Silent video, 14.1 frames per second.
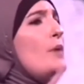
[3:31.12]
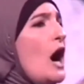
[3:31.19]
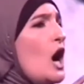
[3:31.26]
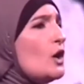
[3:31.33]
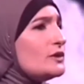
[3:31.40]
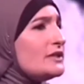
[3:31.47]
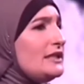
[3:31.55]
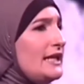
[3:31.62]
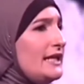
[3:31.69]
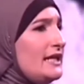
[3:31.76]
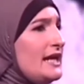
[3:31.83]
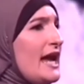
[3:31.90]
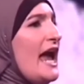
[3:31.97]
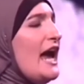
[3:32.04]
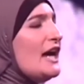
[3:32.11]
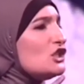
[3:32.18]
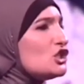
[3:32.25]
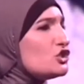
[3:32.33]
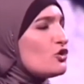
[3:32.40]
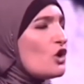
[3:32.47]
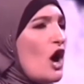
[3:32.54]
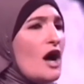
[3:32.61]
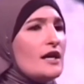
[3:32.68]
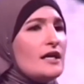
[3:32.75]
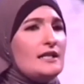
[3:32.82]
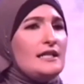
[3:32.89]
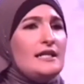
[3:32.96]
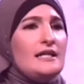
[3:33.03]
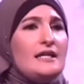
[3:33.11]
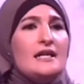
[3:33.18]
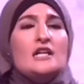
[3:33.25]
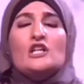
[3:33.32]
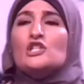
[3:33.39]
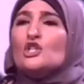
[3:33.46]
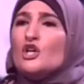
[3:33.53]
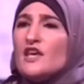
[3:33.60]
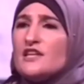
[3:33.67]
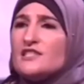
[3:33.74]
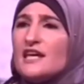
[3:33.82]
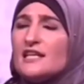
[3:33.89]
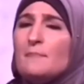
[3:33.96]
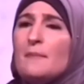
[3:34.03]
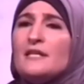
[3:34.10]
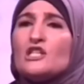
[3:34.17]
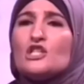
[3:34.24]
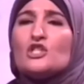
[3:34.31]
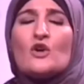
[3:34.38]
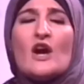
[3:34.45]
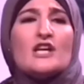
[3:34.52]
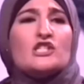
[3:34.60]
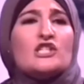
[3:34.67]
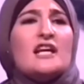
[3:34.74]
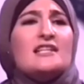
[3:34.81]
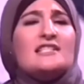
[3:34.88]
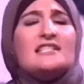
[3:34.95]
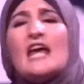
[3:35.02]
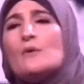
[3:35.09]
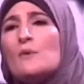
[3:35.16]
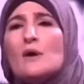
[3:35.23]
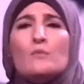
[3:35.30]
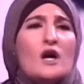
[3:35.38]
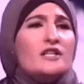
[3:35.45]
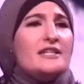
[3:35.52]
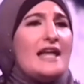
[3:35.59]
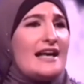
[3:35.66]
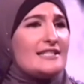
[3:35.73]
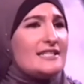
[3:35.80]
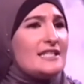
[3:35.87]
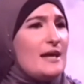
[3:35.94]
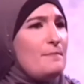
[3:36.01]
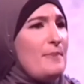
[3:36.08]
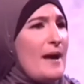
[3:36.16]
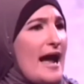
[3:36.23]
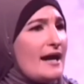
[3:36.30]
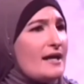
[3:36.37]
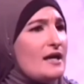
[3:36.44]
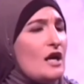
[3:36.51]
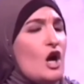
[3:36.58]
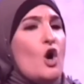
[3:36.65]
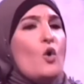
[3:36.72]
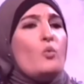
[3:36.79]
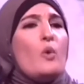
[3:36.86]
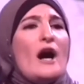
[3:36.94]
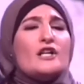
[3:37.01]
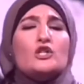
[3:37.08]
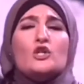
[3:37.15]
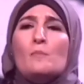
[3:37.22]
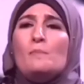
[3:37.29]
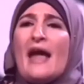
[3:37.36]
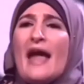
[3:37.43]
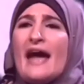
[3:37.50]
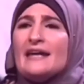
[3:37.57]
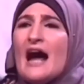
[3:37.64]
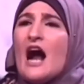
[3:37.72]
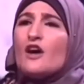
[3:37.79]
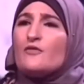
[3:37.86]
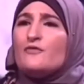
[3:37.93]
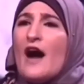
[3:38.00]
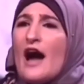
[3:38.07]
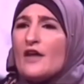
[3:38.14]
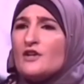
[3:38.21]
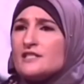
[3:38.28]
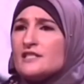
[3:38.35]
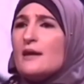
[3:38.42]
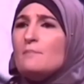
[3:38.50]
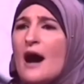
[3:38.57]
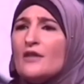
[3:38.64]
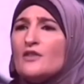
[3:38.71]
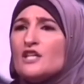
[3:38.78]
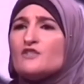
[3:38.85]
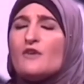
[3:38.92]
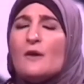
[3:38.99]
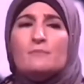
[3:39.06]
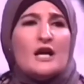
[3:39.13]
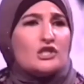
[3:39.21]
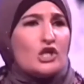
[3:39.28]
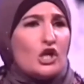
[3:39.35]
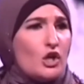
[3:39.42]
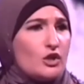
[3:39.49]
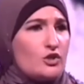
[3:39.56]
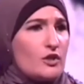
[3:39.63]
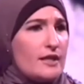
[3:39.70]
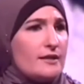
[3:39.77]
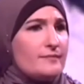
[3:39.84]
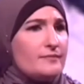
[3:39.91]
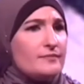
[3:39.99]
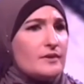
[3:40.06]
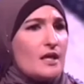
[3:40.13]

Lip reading: boldly and strongly to this administration and say, we will not sit back while you ban our fathers and mothers from their children?